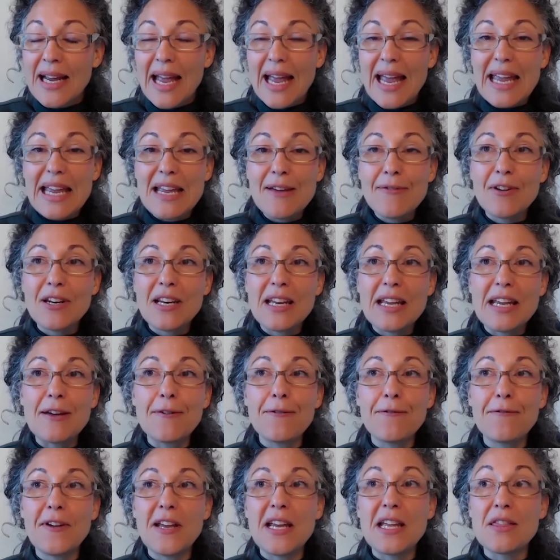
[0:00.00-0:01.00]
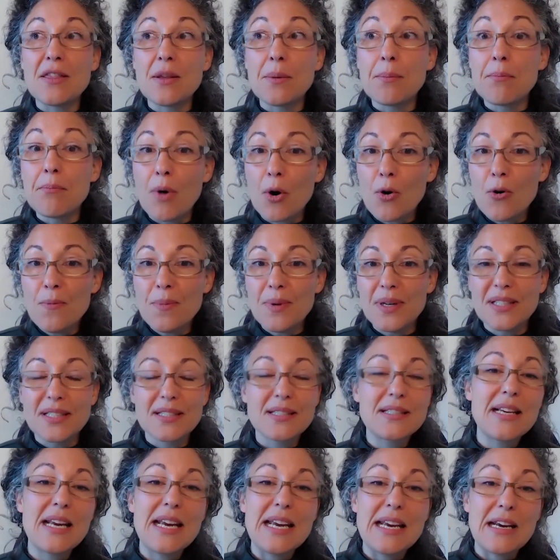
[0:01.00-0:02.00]
even if in the moment
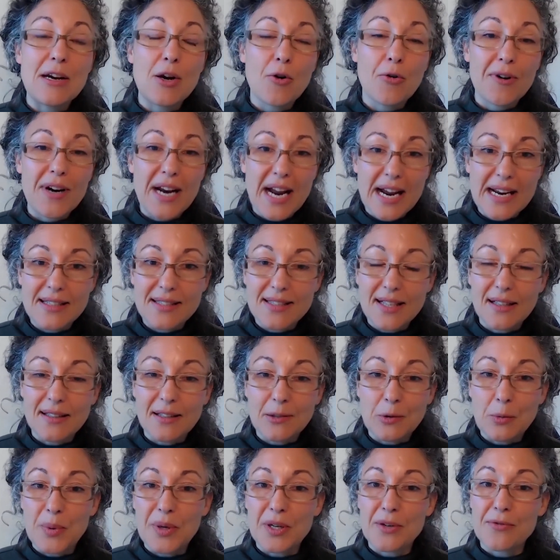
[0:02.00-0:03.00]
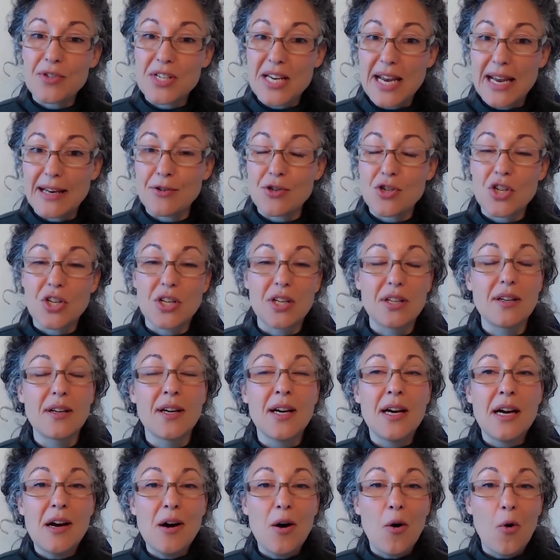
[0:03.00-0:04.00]
it creates a little bit of tension
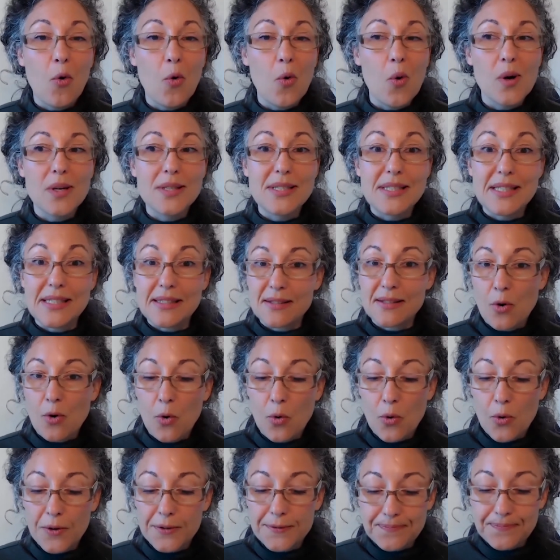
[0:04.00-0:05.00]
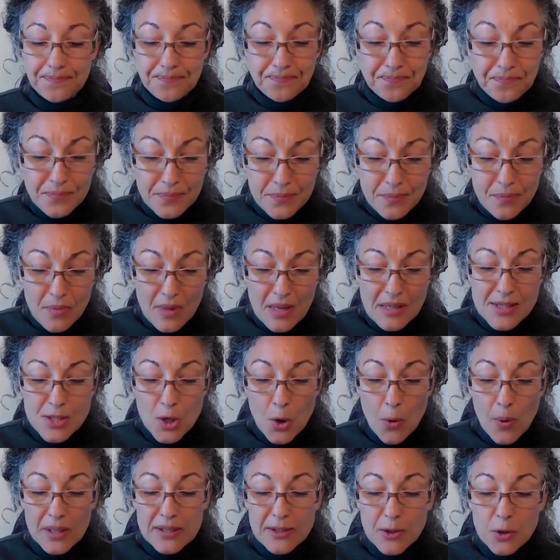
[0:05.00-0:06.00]
or discord. So
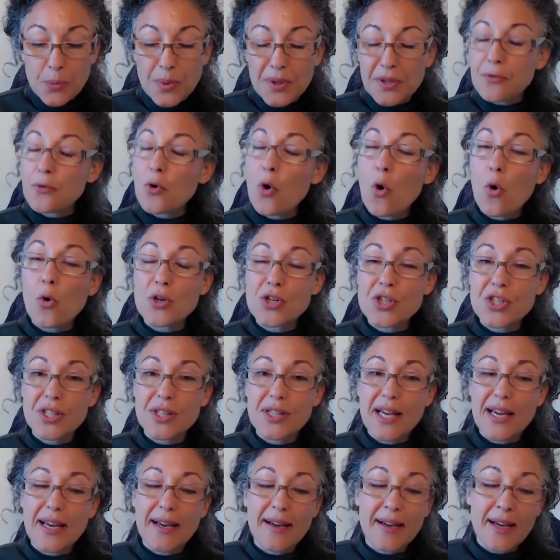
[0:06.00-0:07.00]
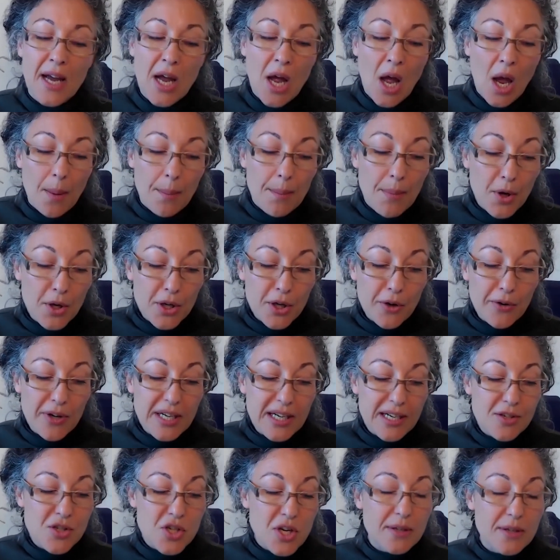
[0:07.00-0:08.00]
a little bit of caution there. Mercury
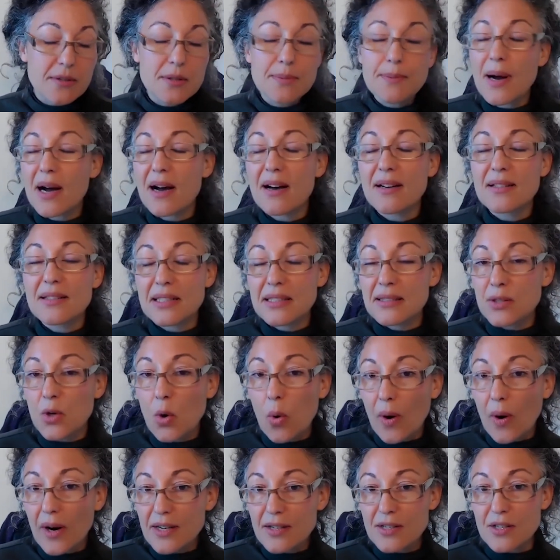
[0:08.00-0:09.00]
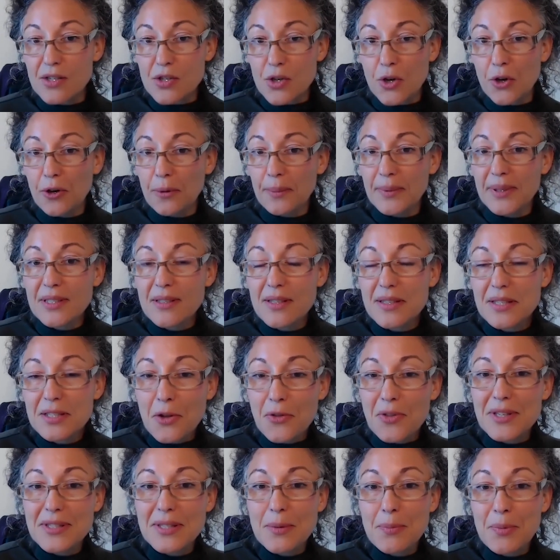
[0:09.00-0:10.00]
conjunct Mars is quite determined. So
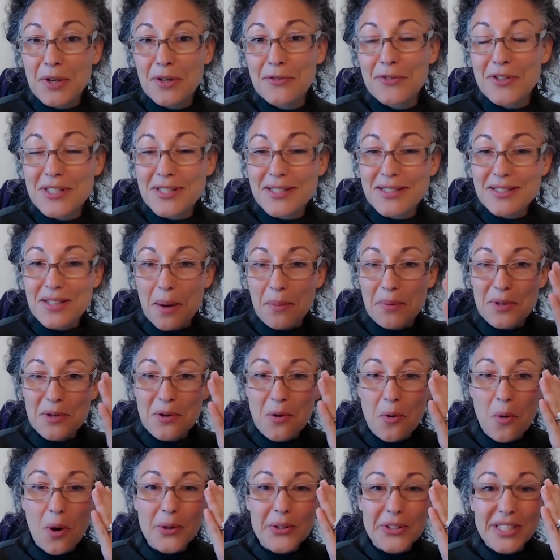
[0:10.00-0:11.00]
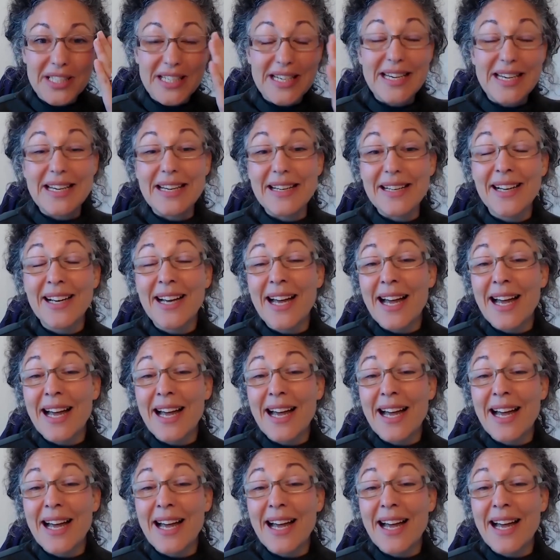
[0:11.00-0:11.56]
there's a bit of a stubborn quality here.